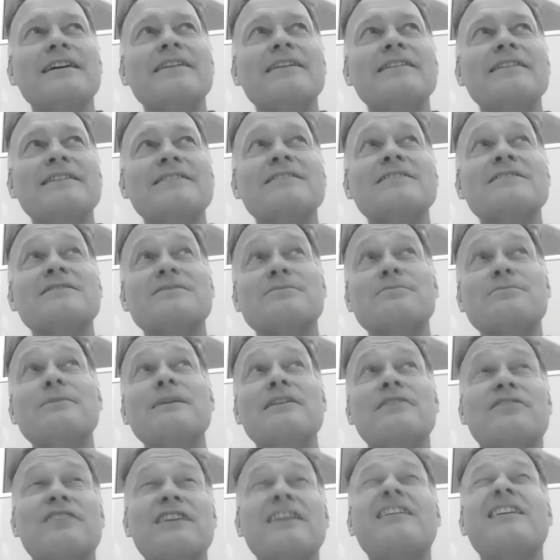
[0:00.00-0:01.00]
This is me
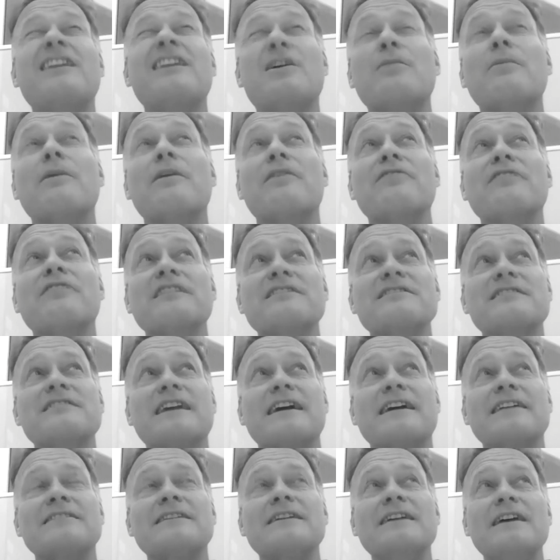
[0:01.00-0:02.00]
thinking about this,
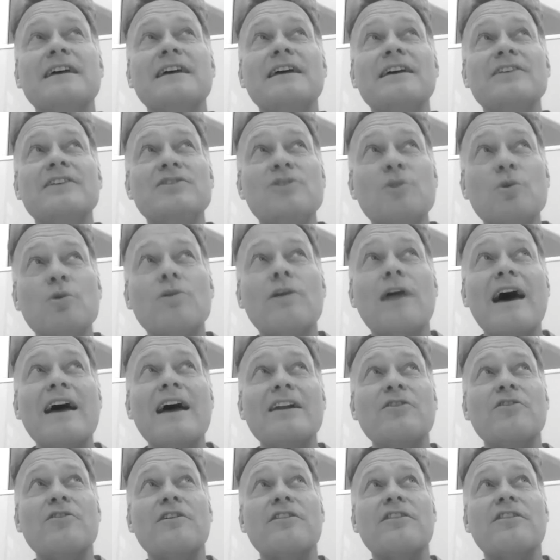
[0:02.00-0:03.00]
that your
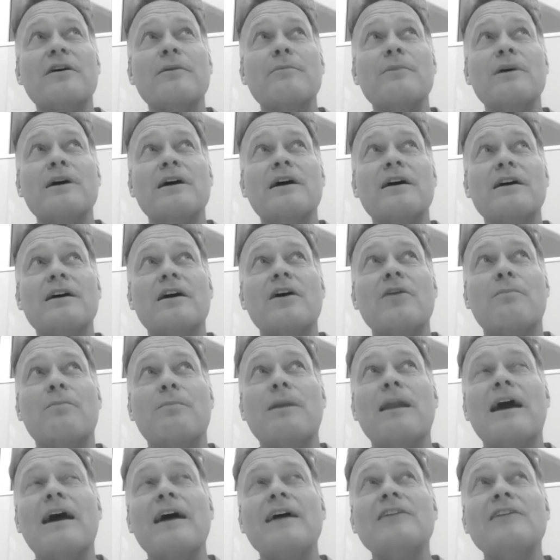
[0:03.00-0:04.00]
algorithm
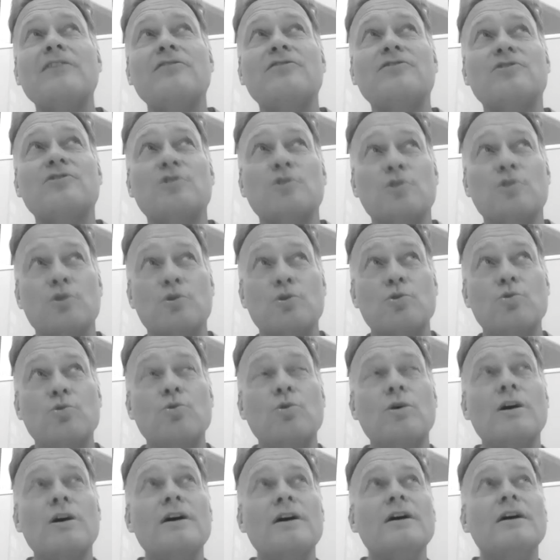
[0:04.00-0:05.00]
applied
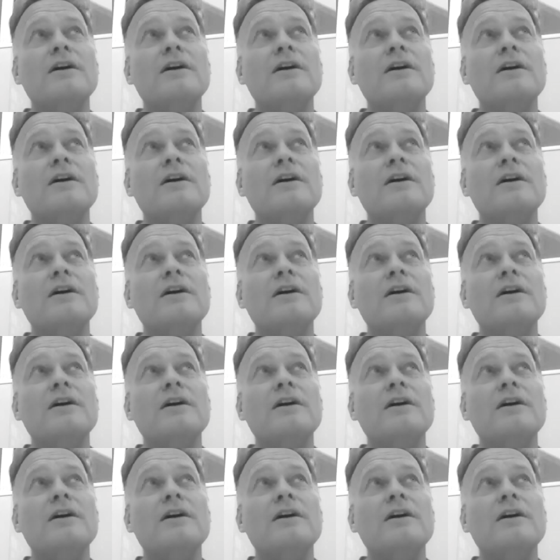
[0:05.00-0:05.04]
to,